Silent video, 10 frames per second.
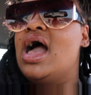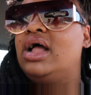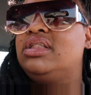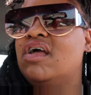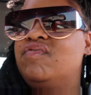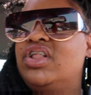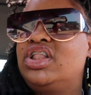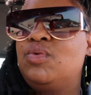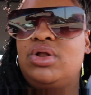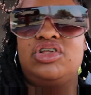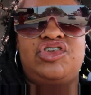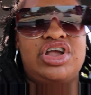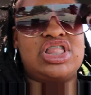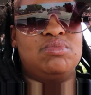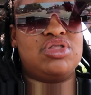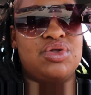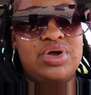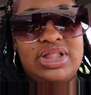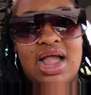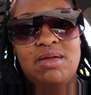I definitely wanna share some
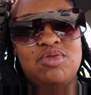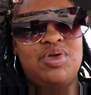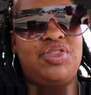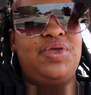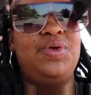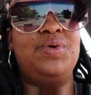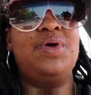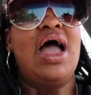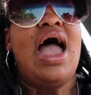story times with you.